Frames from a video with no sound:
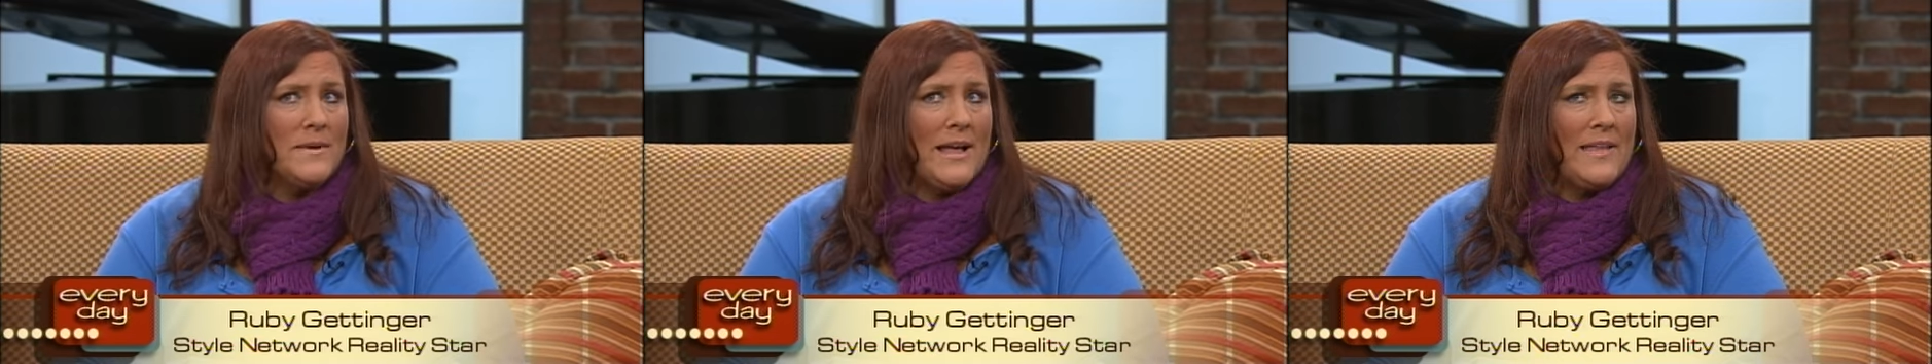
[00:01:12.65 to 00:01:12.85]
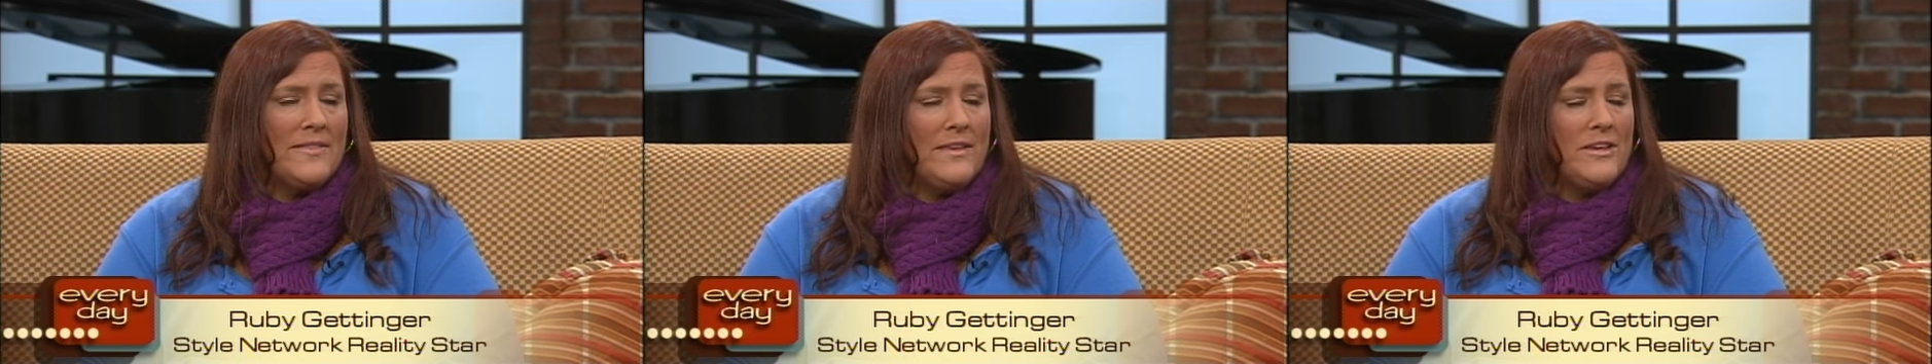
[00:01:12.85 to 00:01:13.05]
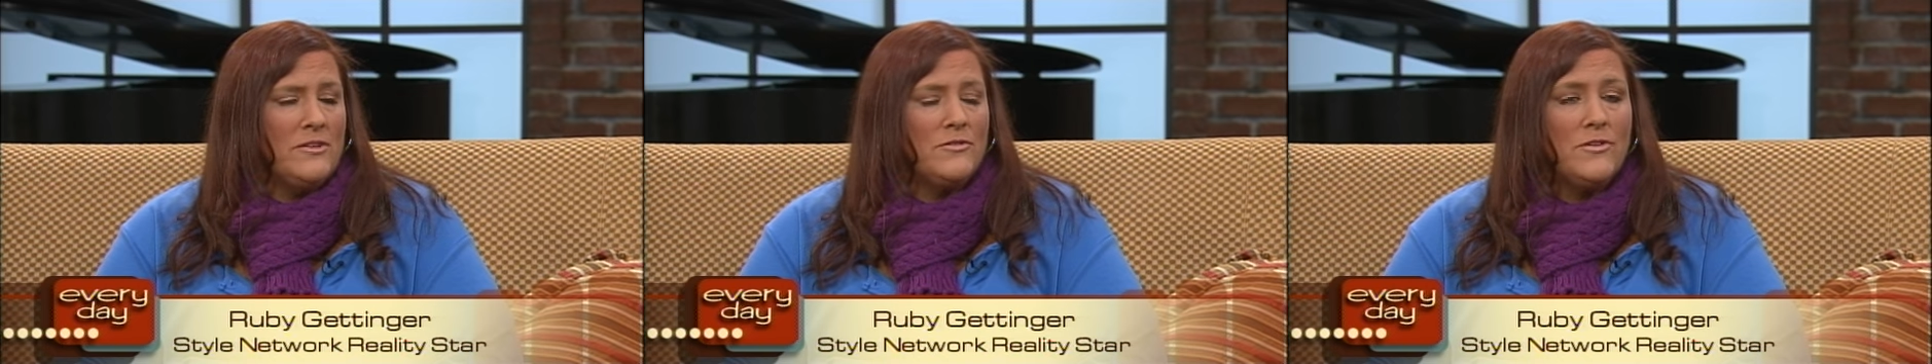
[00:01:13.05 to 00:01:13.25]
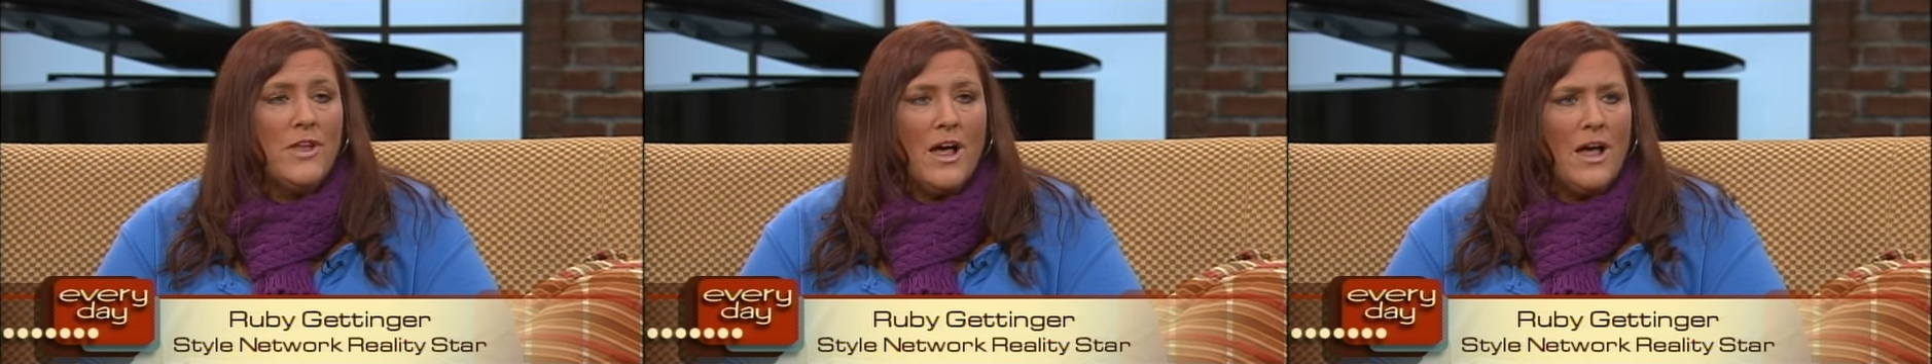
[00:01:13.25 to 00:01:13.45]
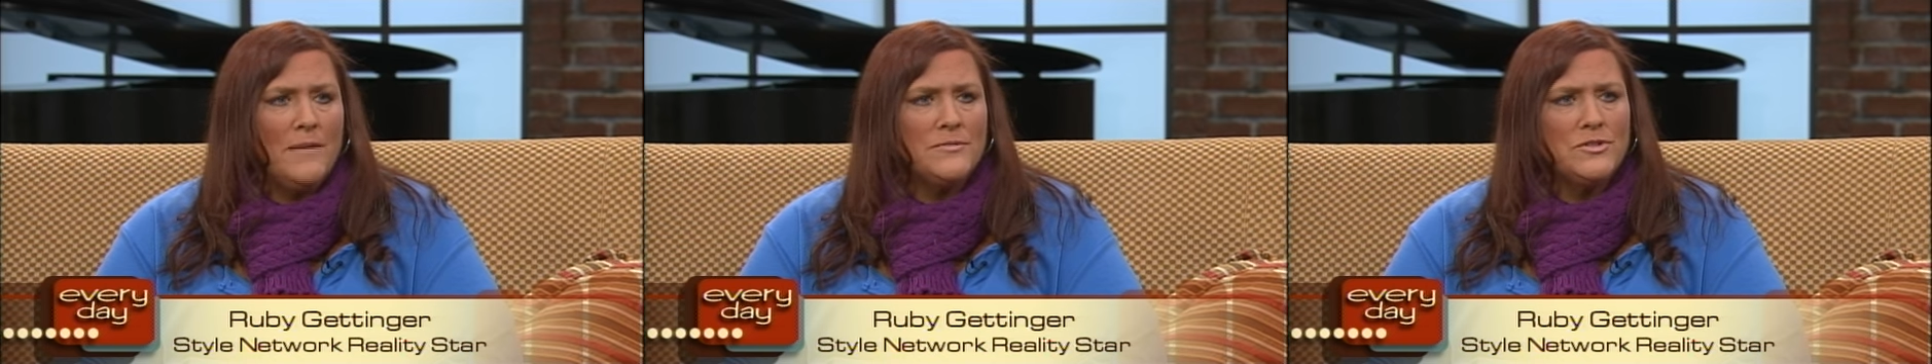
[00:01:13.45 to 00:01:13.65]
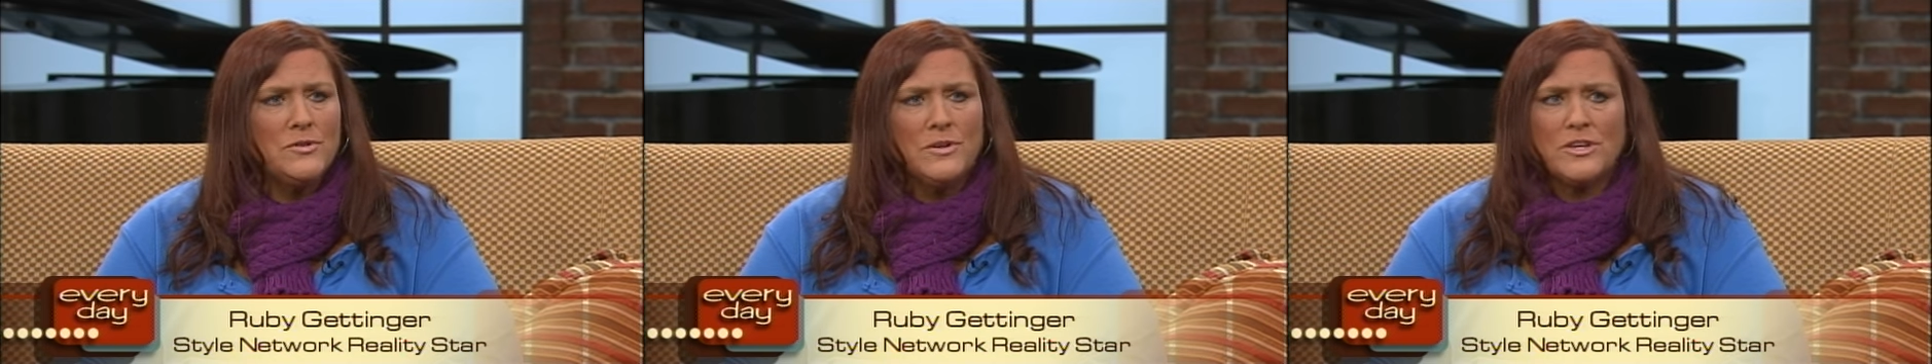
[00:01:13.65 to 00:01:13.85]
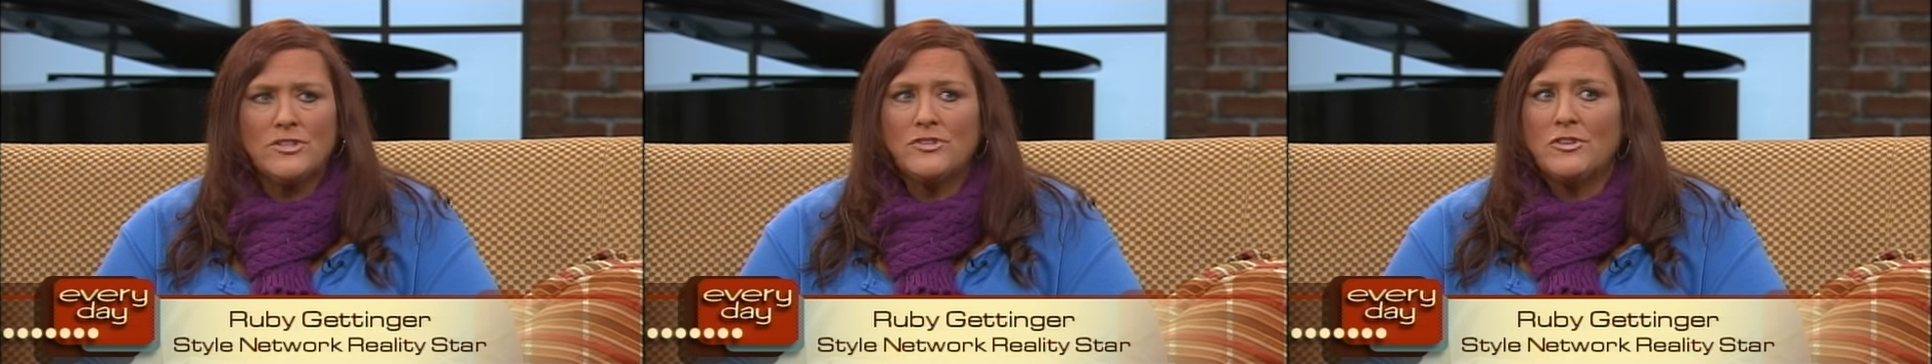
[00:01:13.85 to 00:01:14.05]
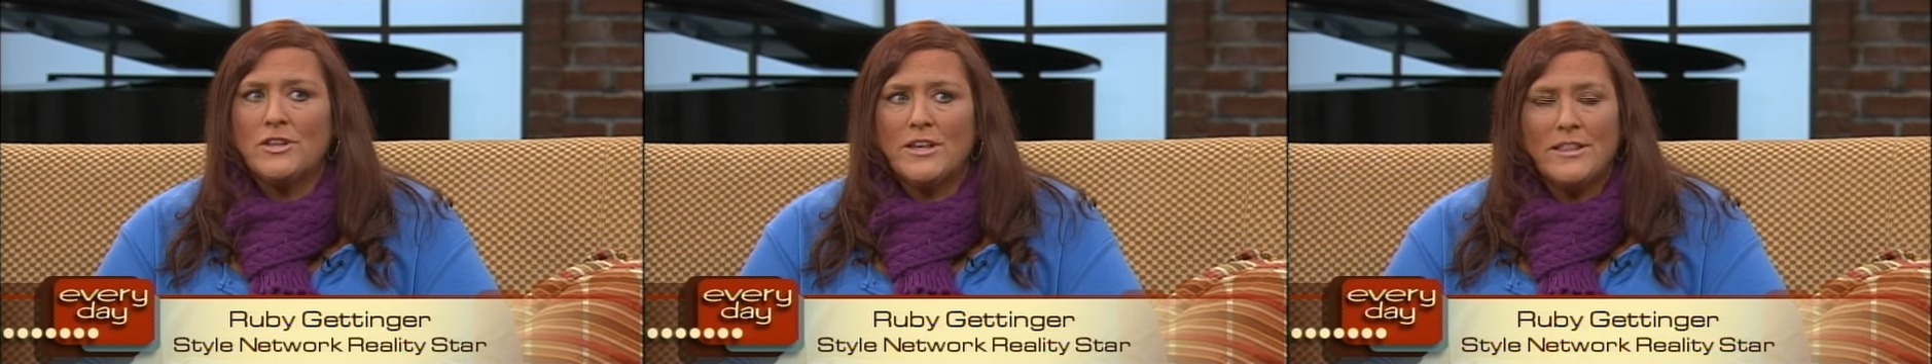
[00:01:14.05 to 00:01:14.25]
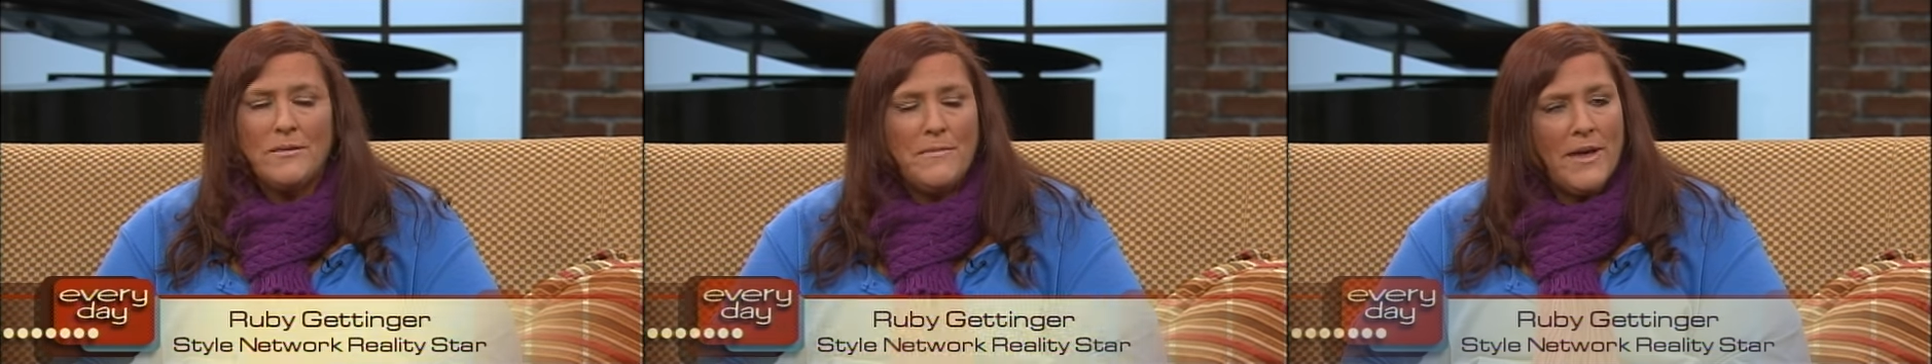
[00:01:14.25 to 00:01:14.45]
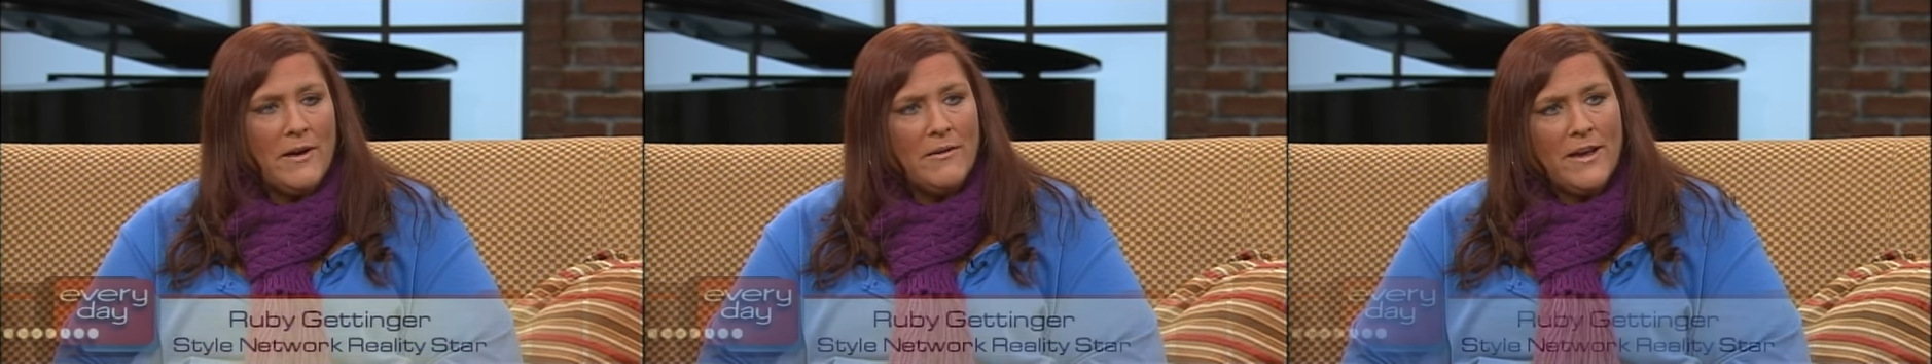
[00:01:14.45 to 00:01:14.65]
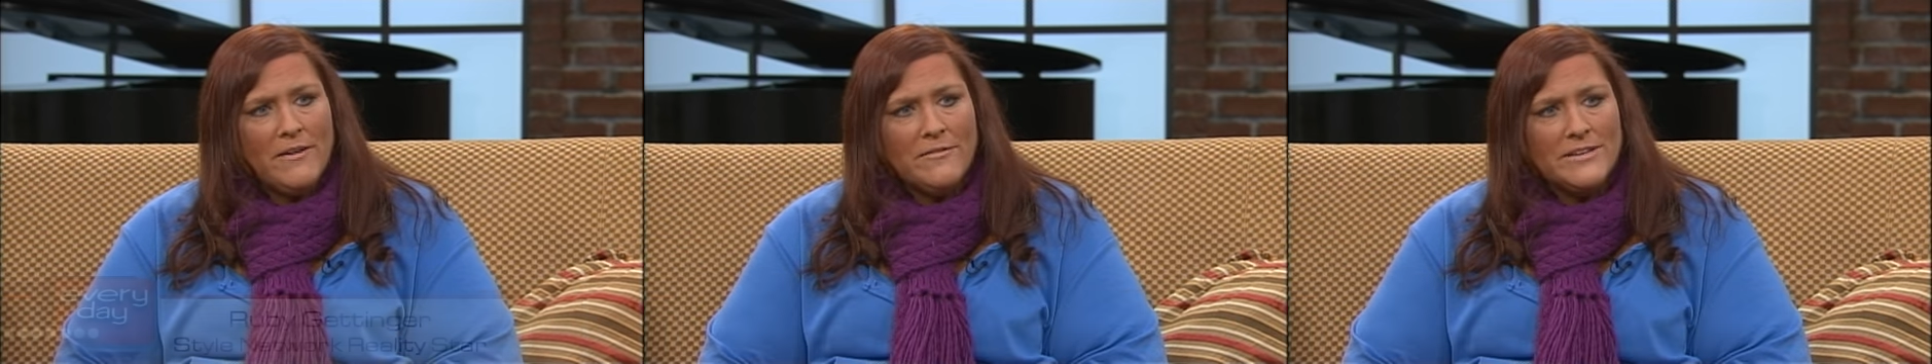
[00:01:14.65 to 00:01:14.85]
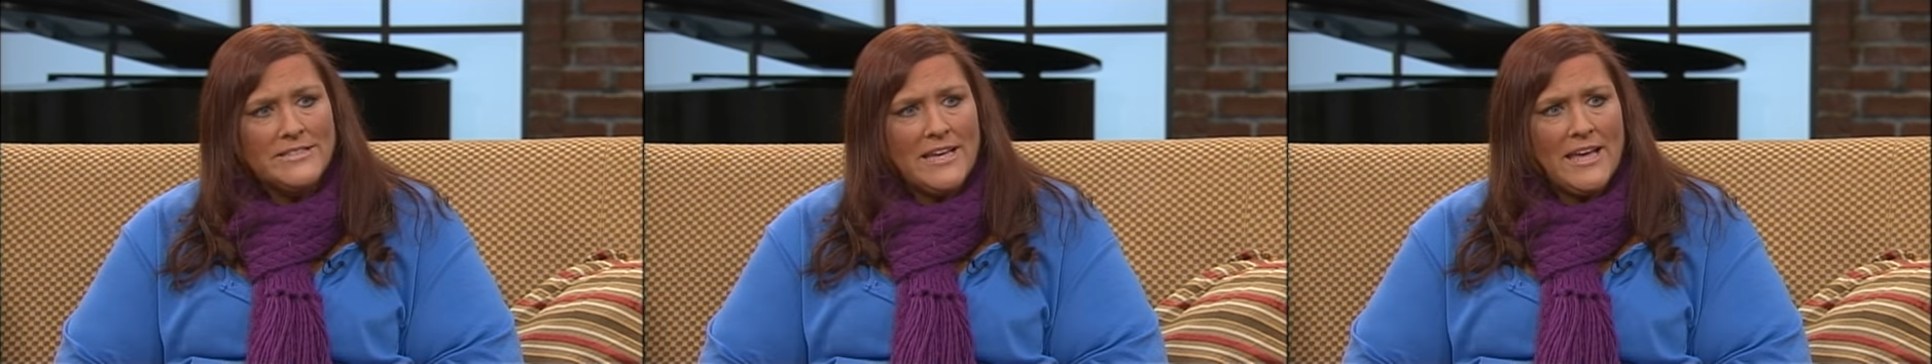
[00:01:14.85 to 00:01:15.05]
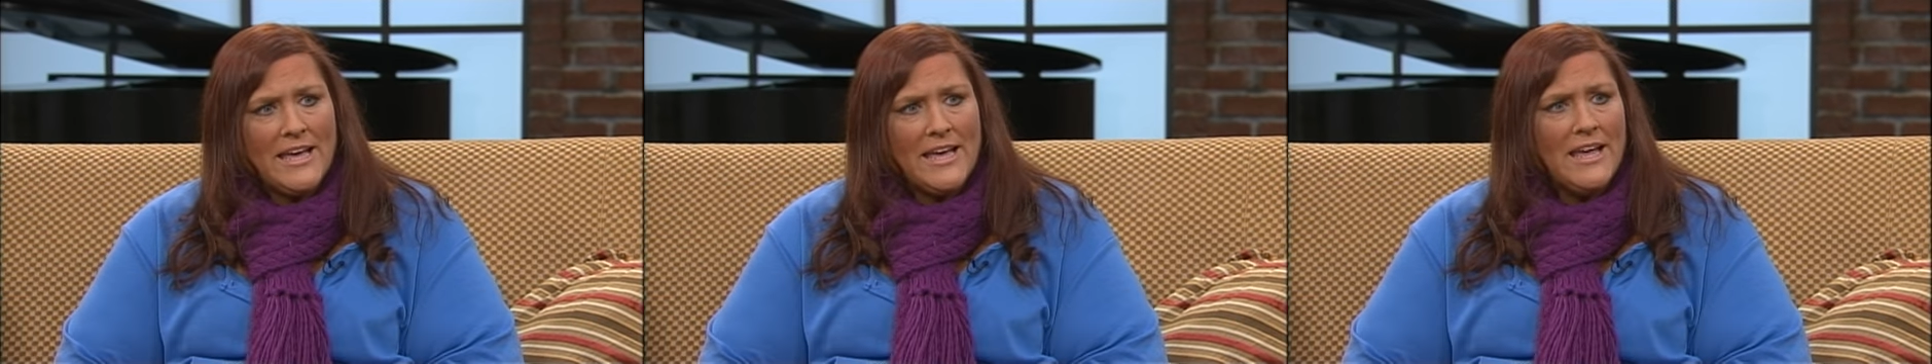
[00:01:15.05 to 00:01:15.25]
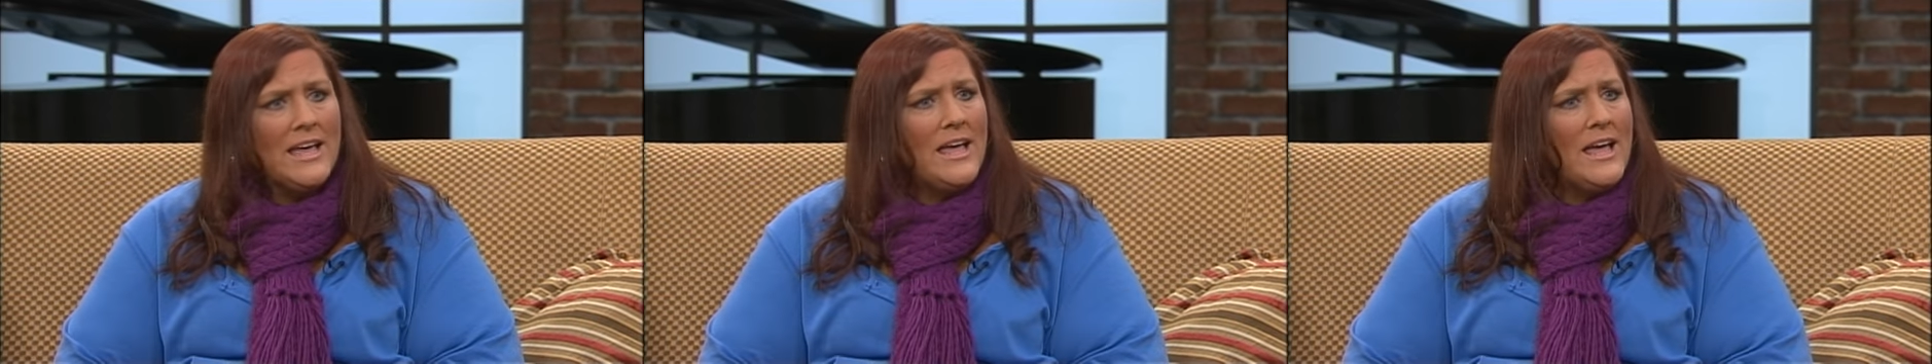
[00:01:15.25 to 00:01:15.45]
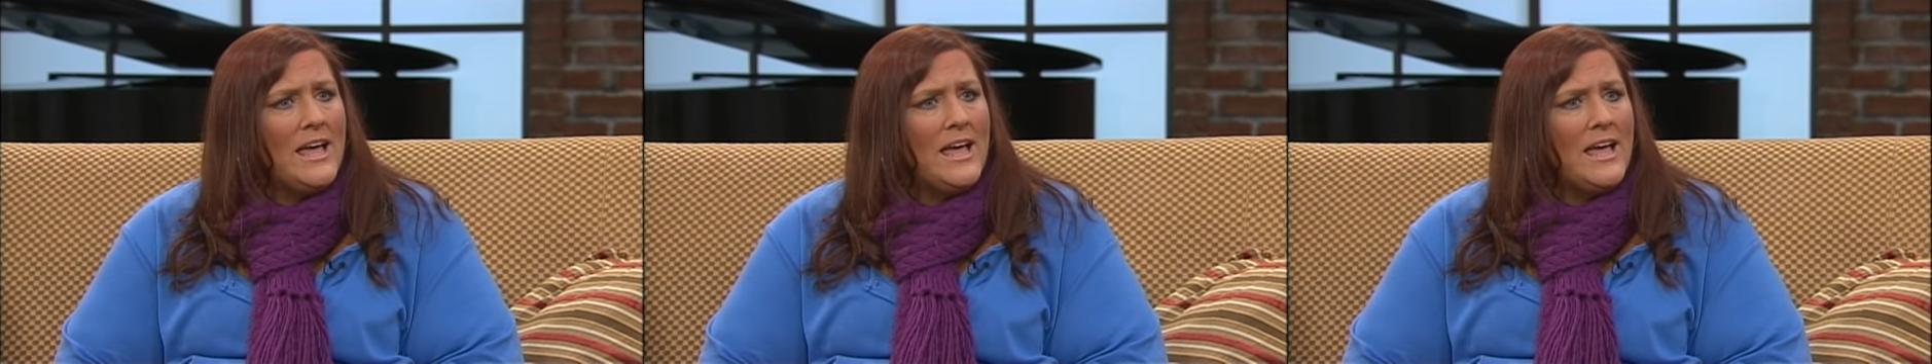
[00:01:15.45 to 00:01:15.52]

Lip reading: I think you're numb to it because you look in the mirror every day.